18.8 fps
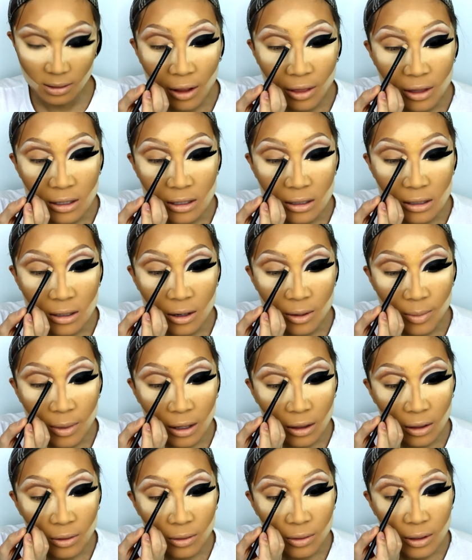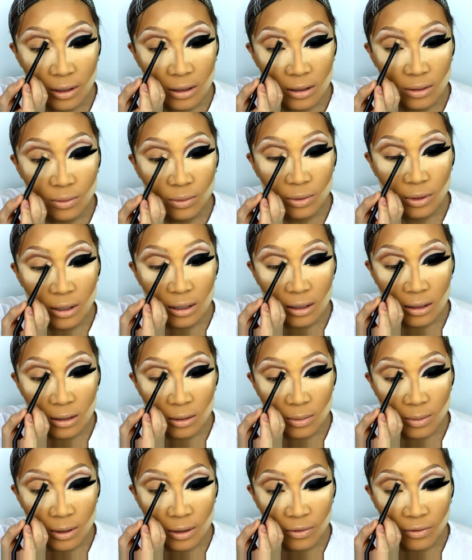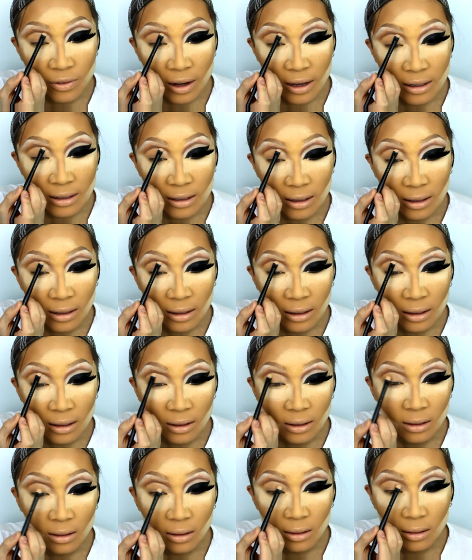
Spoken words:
This is going to make the crease really super defined and clean.